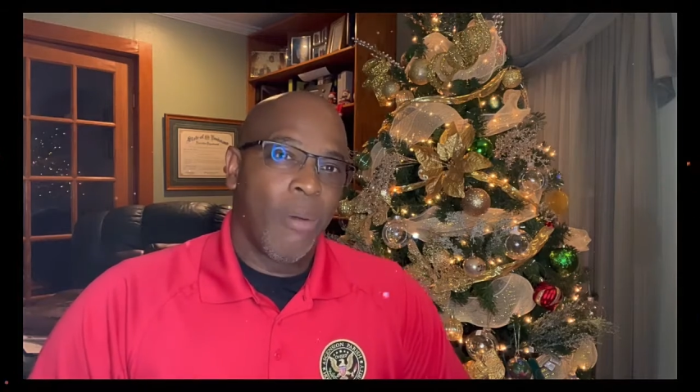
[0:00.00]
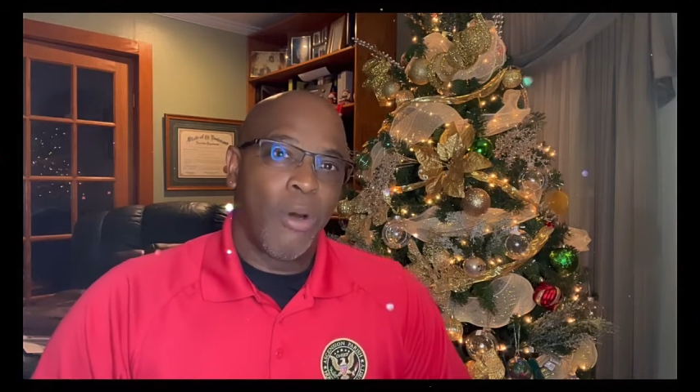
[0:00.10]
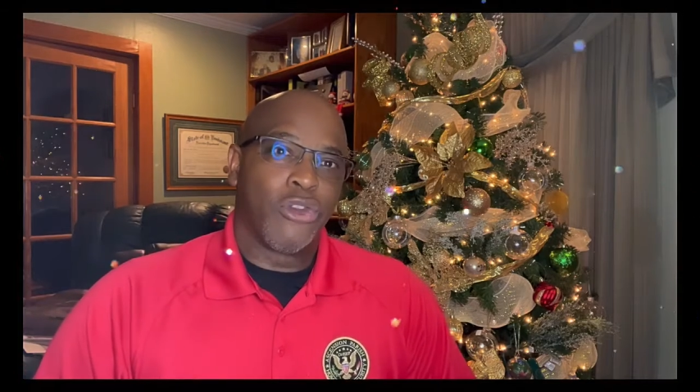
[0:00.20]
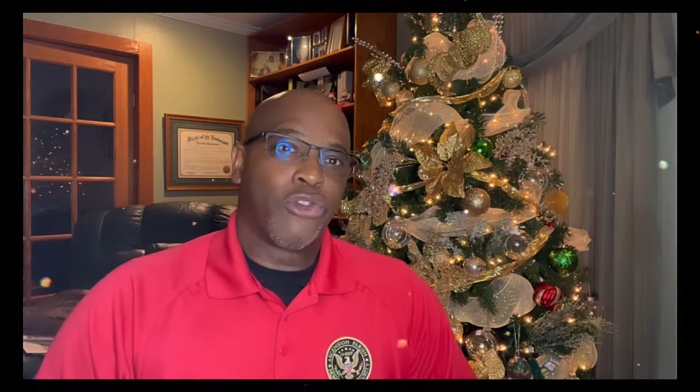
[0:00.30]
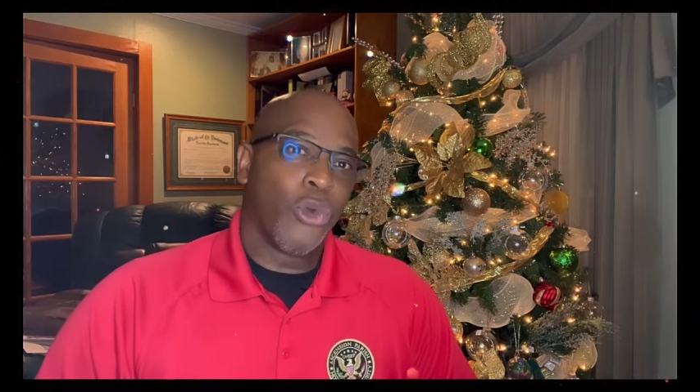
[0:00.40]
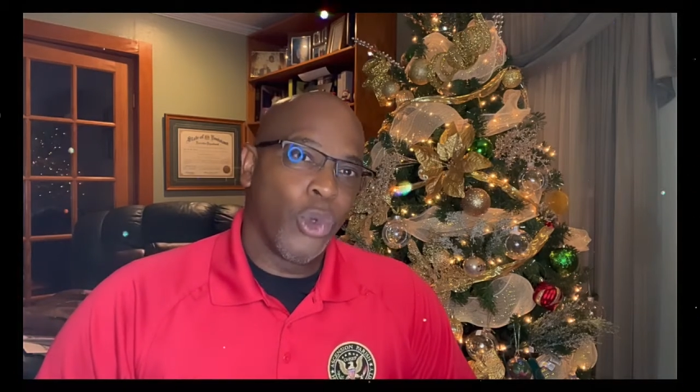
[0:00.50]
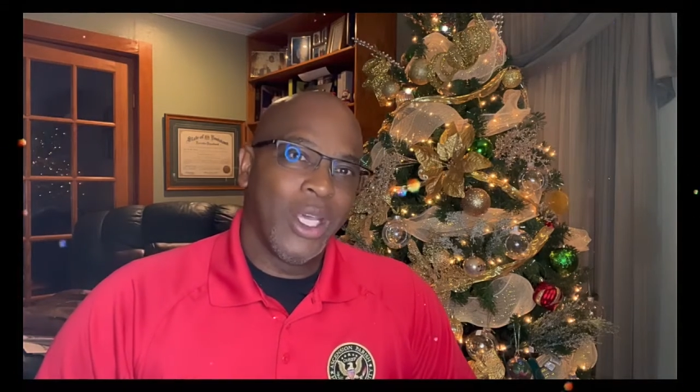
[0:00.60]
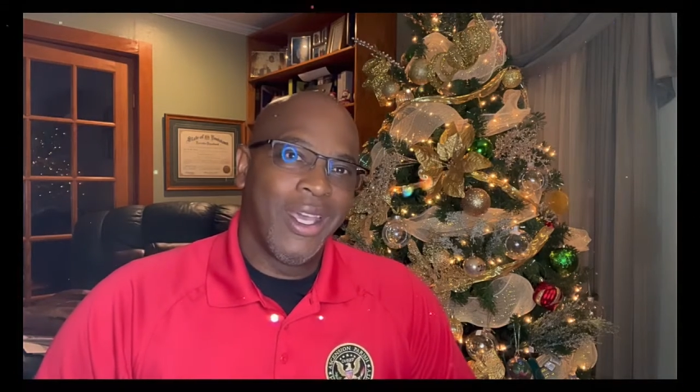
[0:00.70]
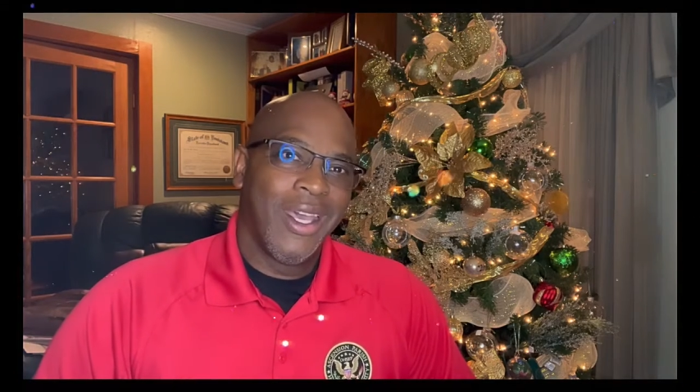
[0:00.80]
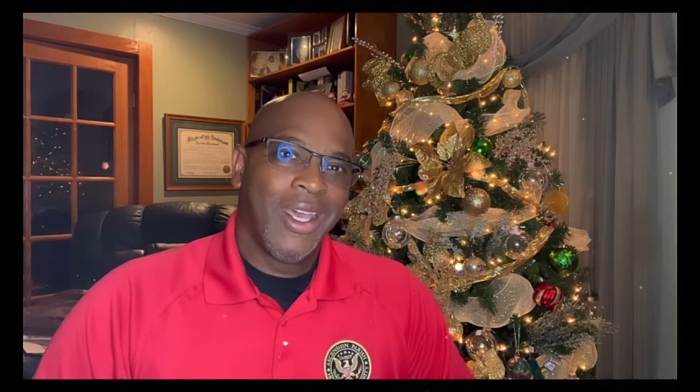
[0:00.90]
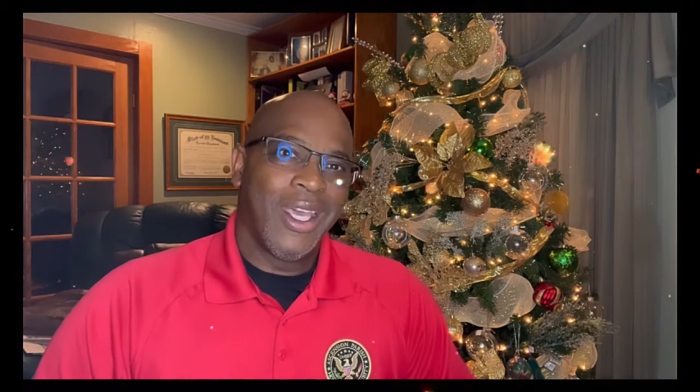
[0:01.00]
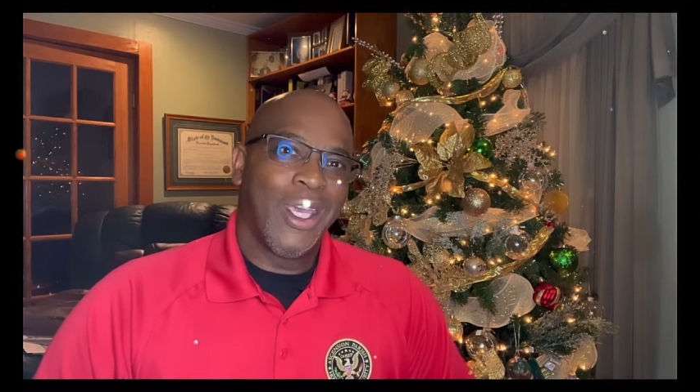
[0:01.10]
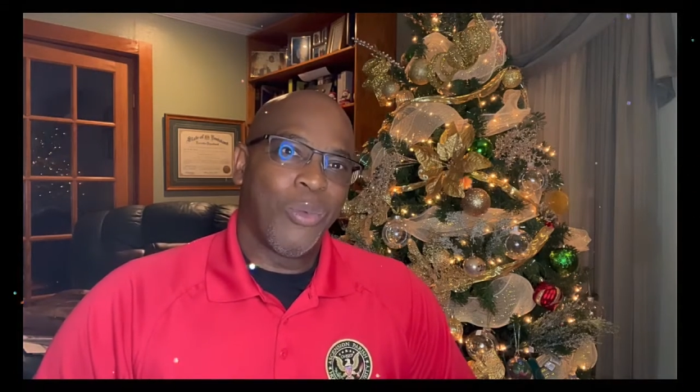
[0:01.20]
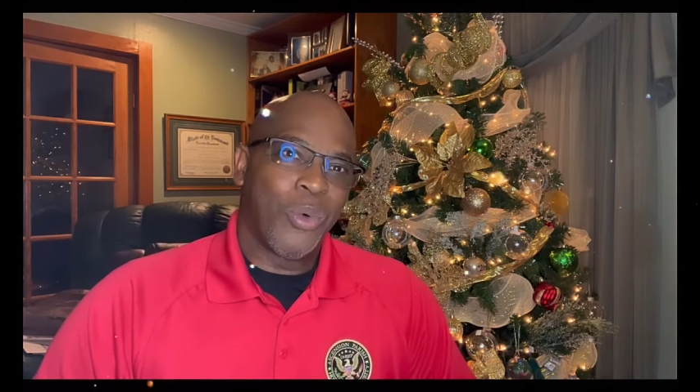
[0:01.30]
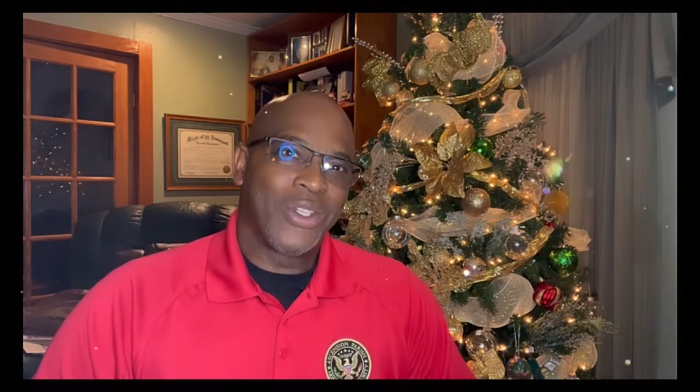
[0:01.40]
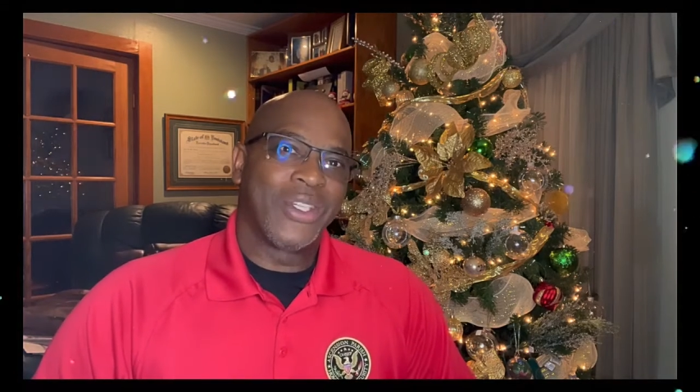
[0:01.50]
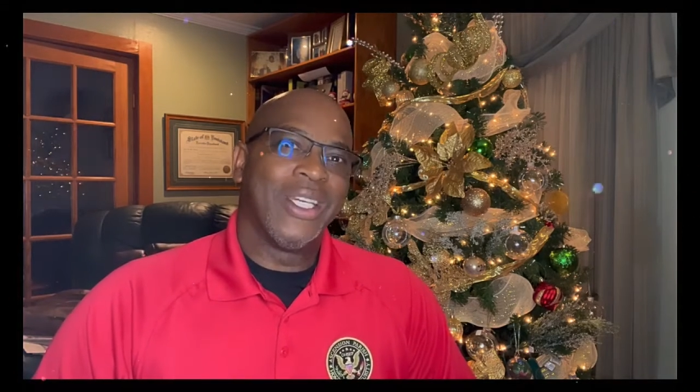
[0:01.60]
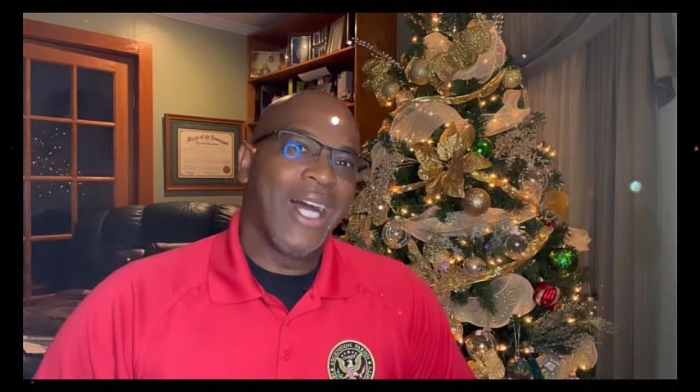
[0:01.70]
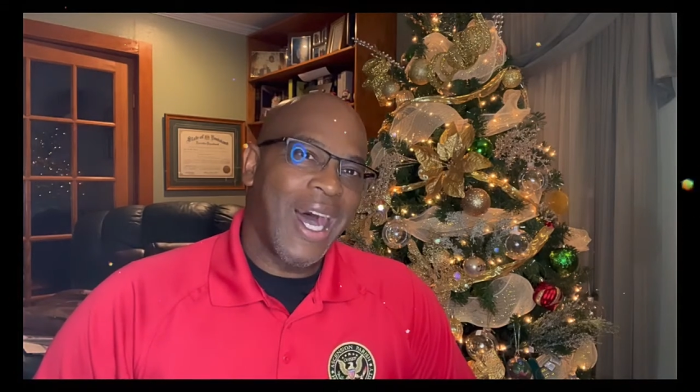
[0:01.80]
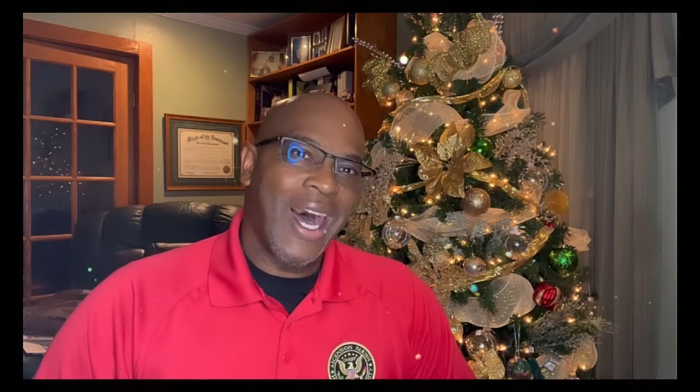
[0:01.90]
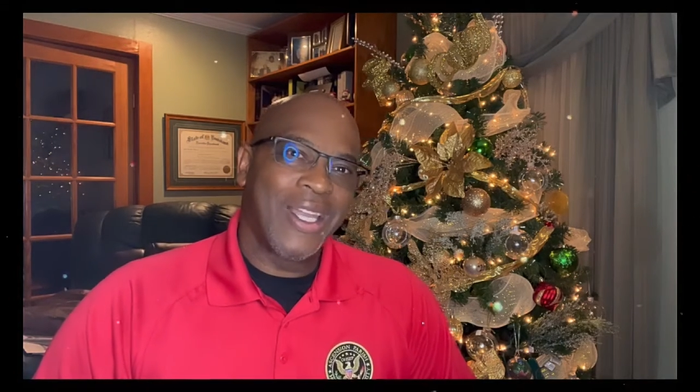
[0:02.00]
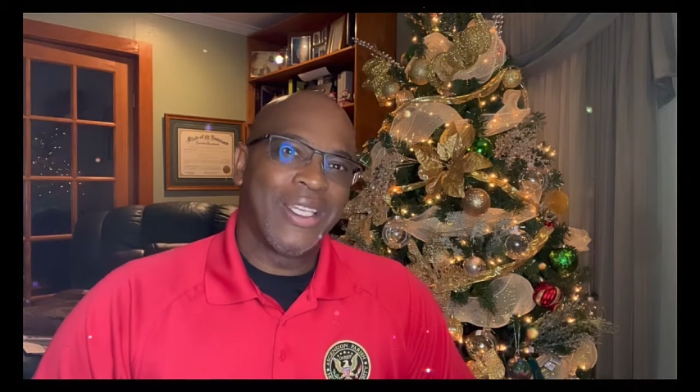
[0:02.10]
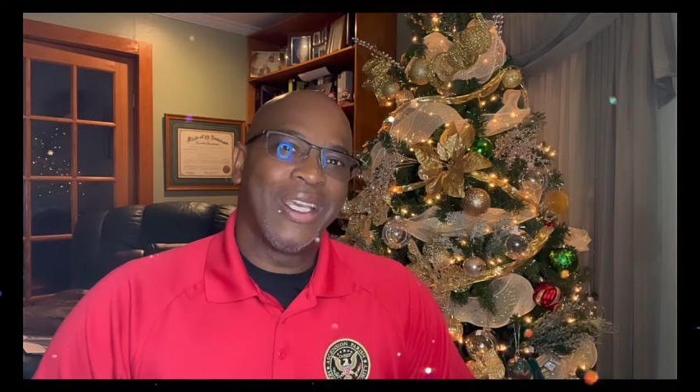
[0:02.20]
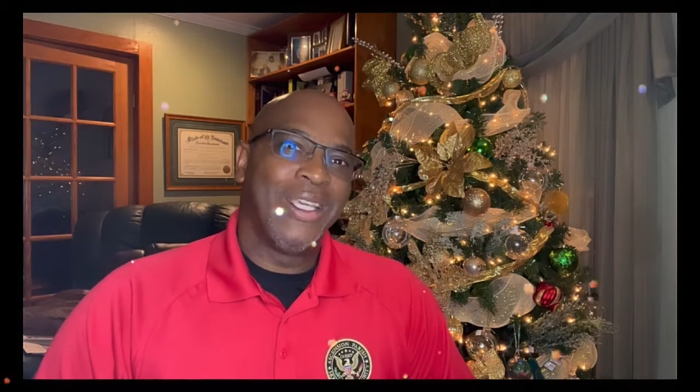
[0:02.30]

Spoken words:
But truly, it was God's